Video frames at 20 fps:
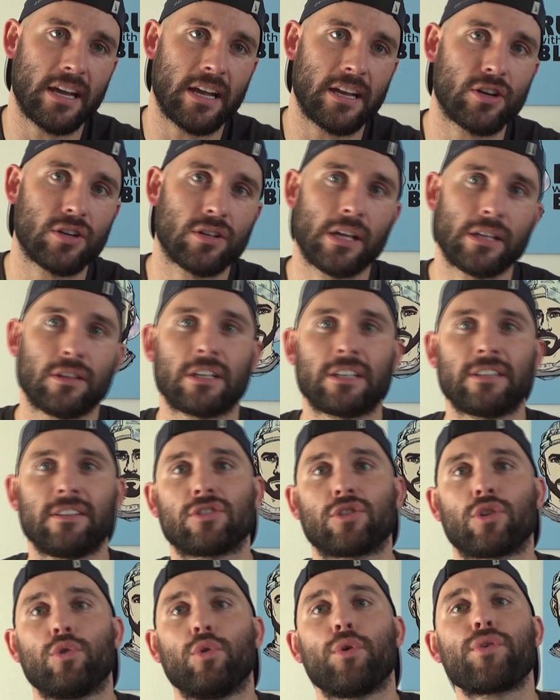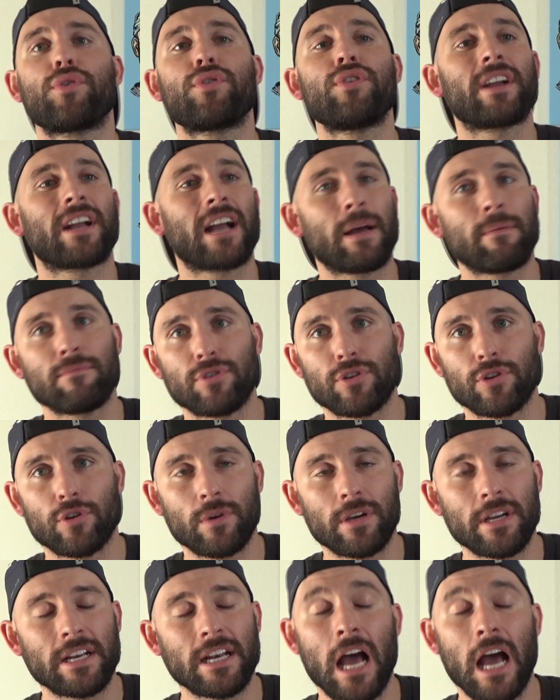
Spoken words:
and you're like, look at this cool thing I'm doing,